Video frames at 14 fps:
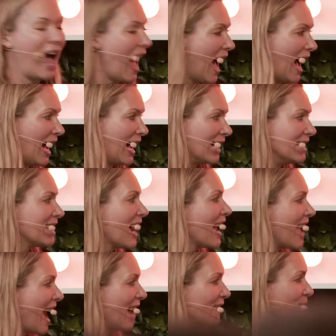And I
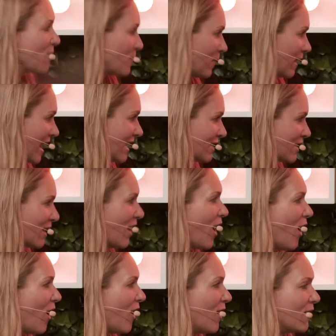have the pleasure
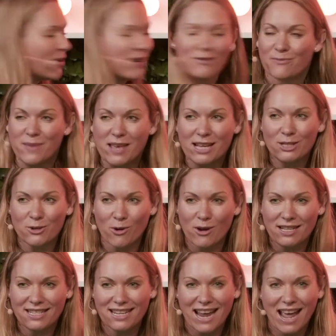of being
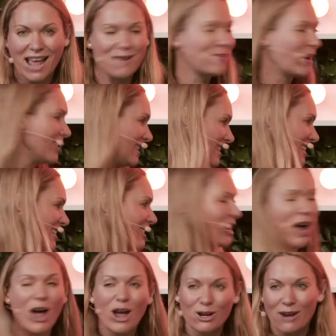joined today by these
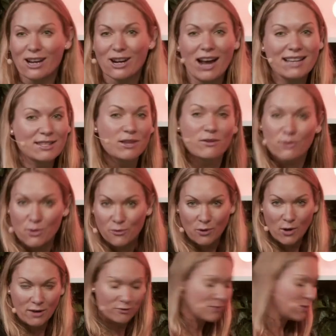great guys who flew
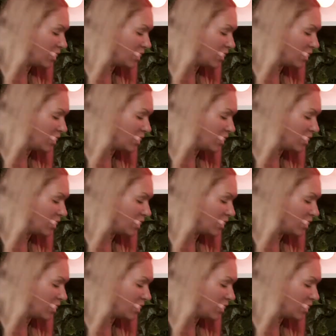in from the